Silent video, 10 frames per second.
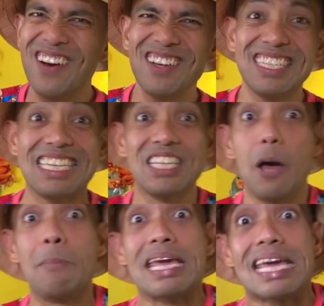well, at least he's
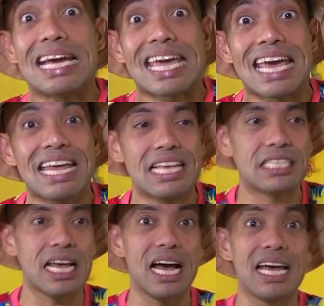not me again.
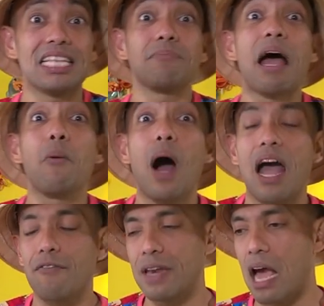It's uh, it's my
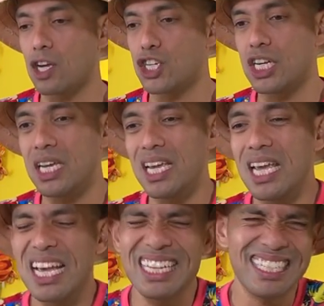wife. Now
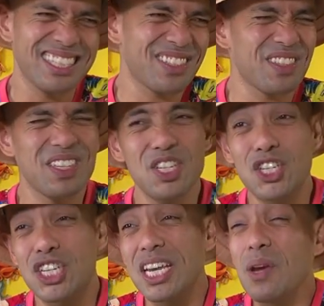she,
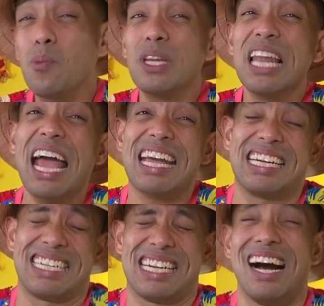she would like
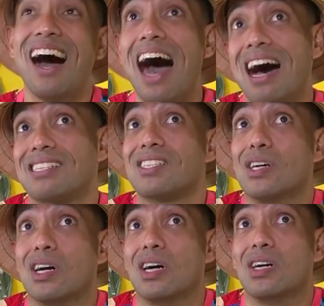a
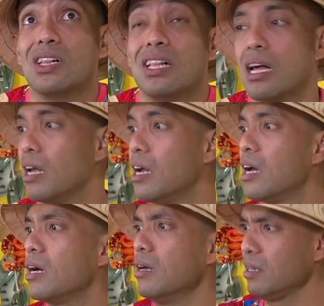castle.
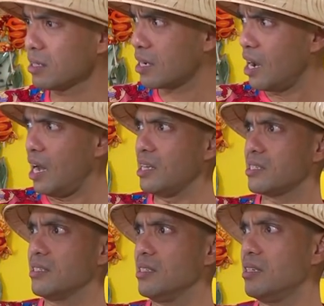A
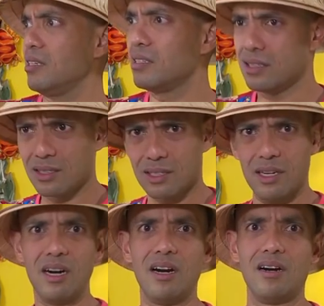castle?
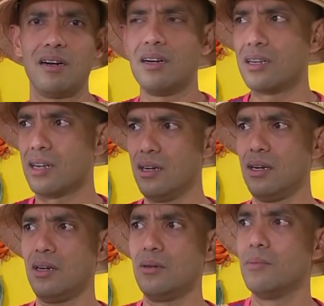Sure. Go
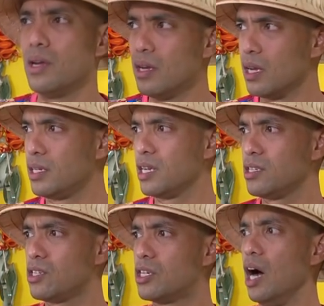home. It
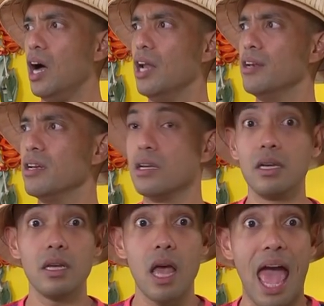is done.
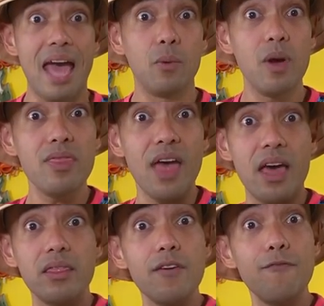And with
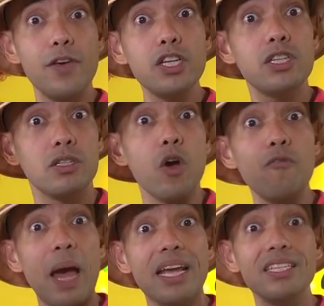that, the fish dove
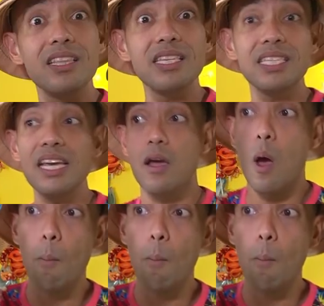back into the sea.